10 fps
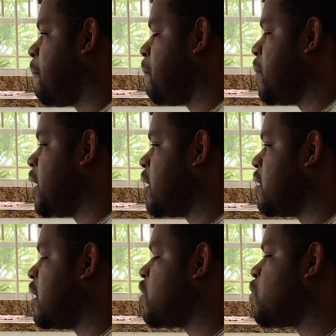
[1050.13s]
Because
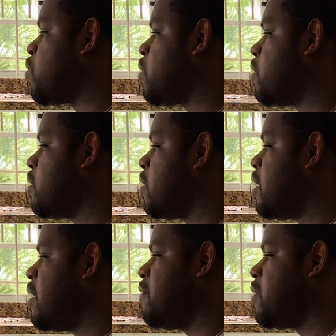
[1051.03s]
it's not
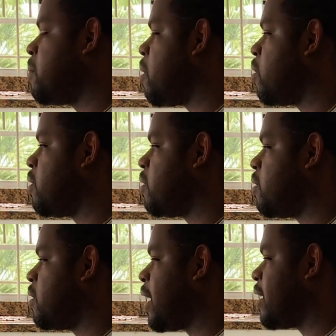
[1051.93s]
even about
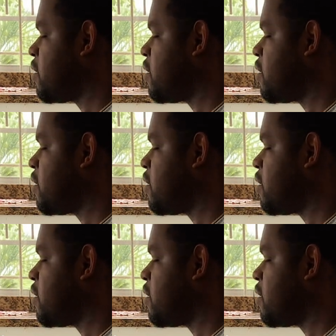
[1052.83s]
like